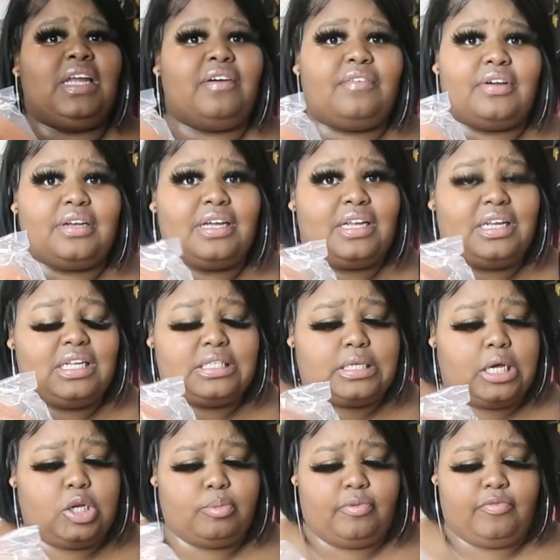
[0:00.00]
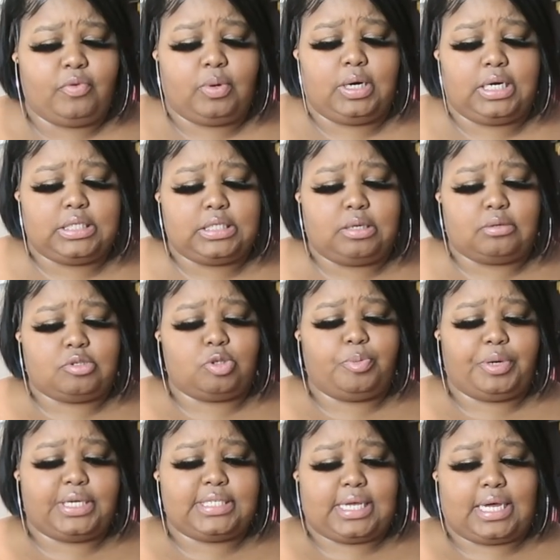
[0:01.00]
never done this color before, so
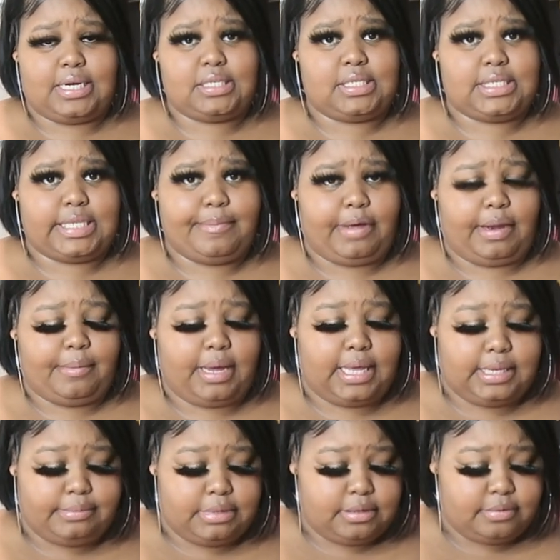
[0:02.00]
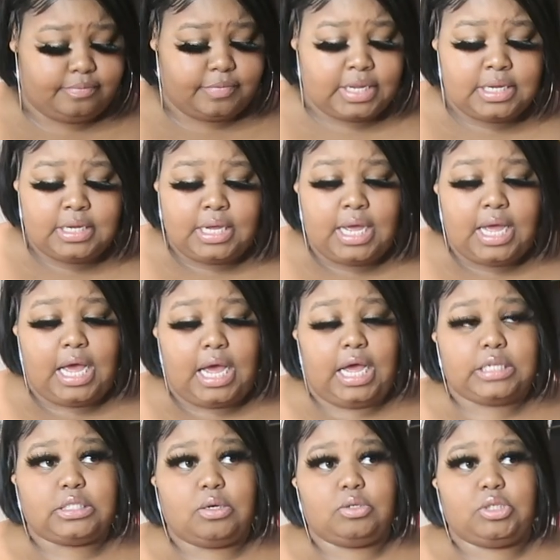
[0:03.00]
super excited to step out of my element.
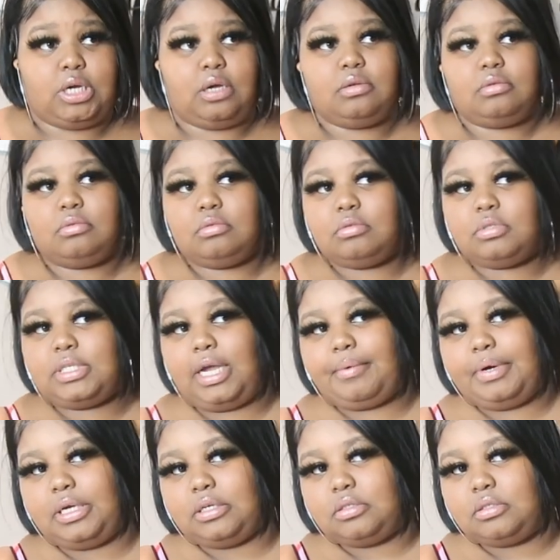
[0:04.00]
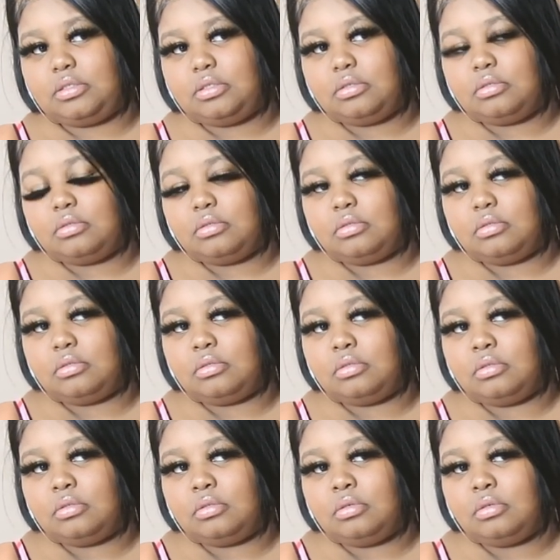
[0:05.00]
I told y'all, Tyrese.
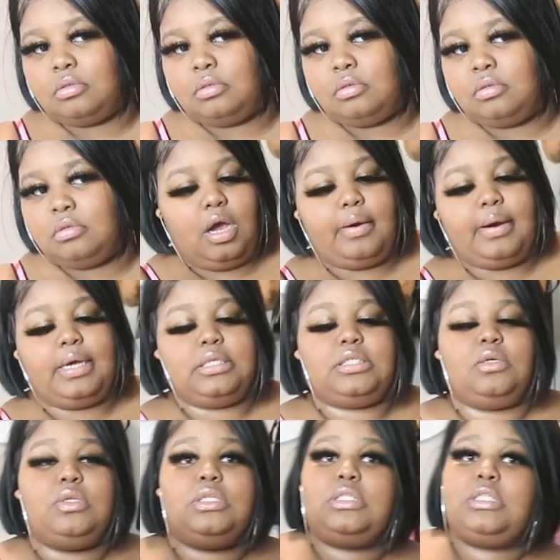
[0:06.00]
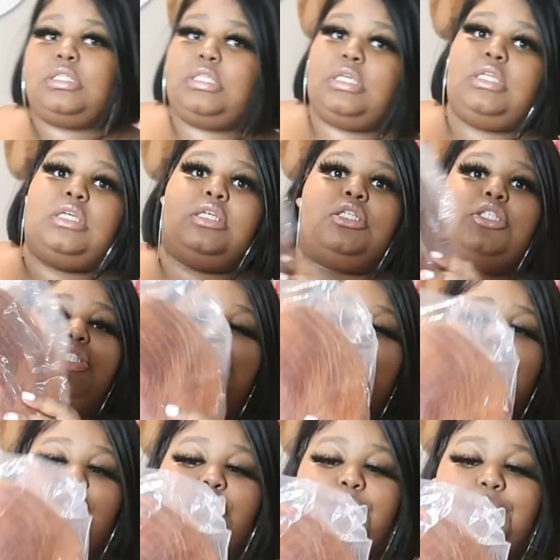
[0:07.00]
All right, so this is the 10-inch
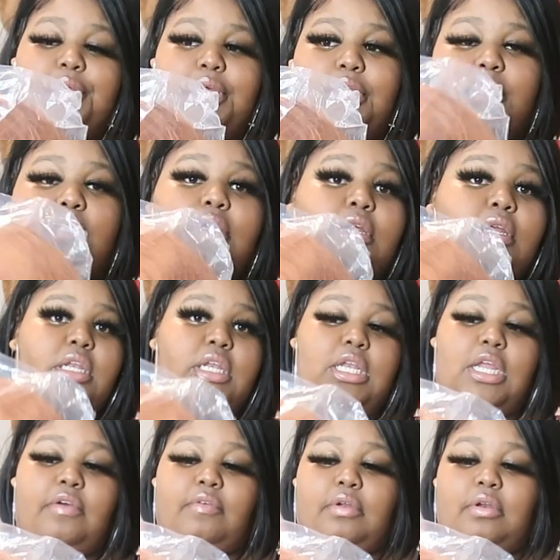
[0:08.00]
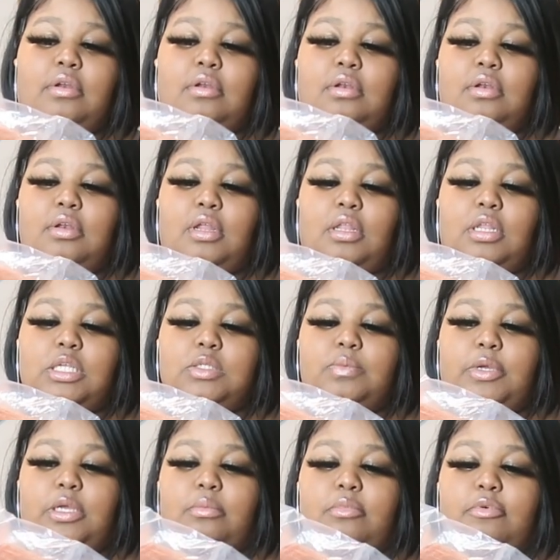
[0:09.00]
ginger wig. Never done this
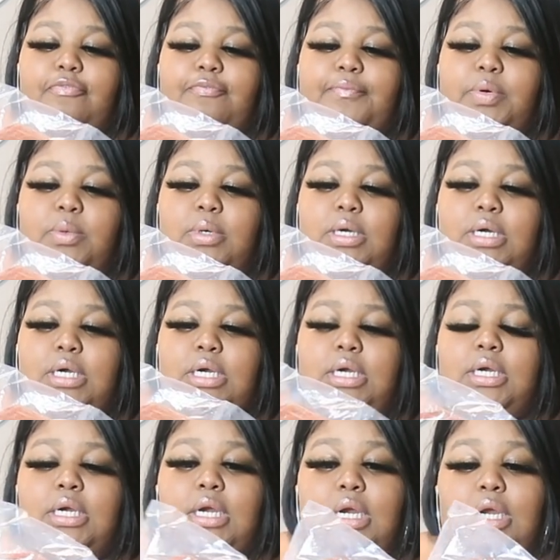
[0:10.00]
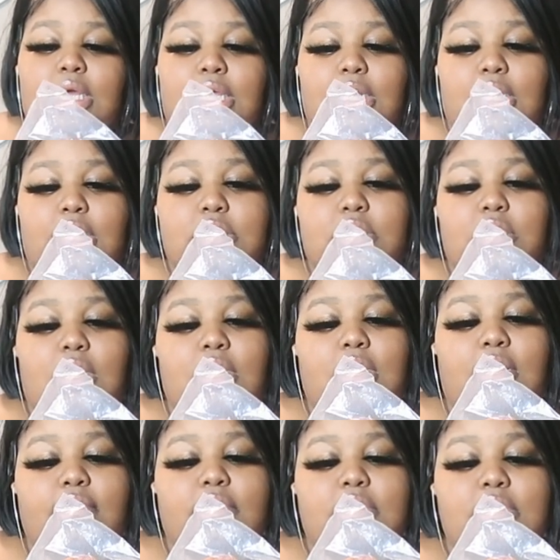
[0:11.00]
wig before. It's starting
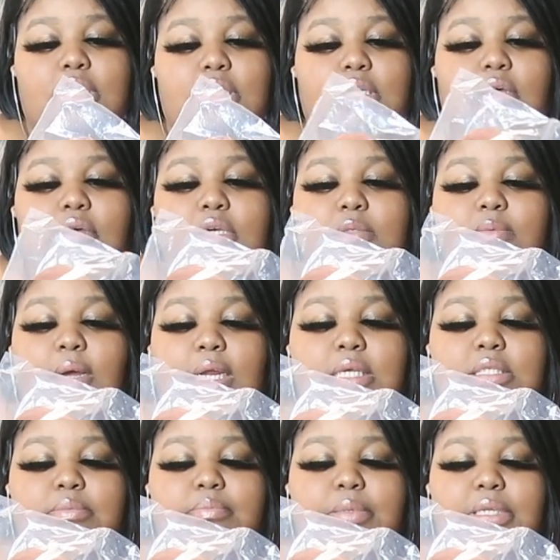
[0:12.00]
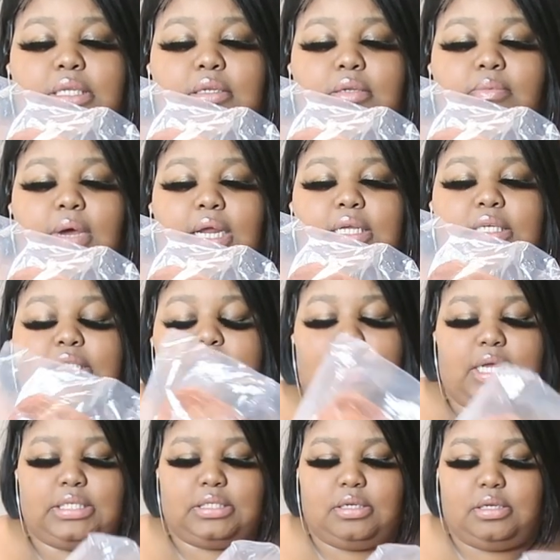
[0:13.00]
off good though, because why is
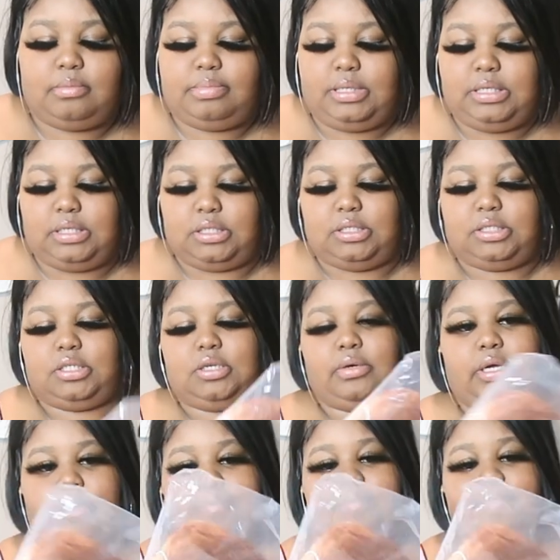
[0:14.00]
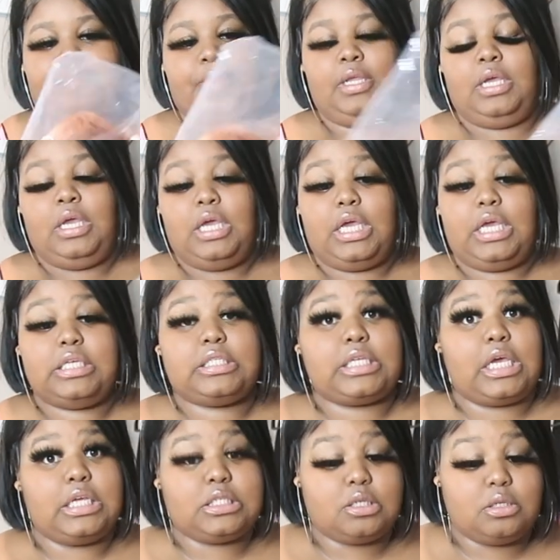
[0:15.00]
not still bleached? Okay. It
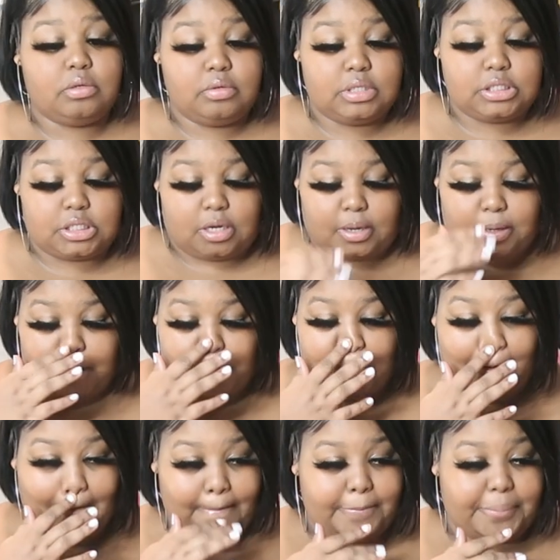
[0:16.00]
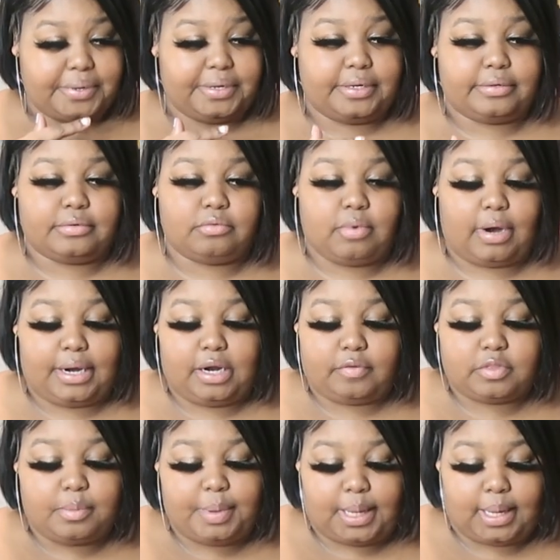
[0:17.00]
say it's glueless, y'all, but right
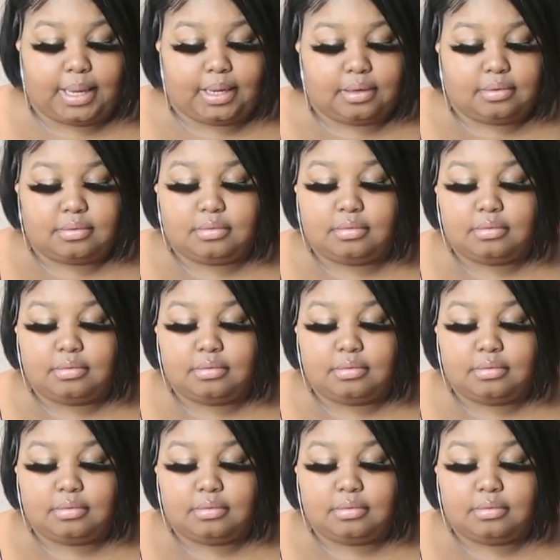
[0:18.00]
off the bat,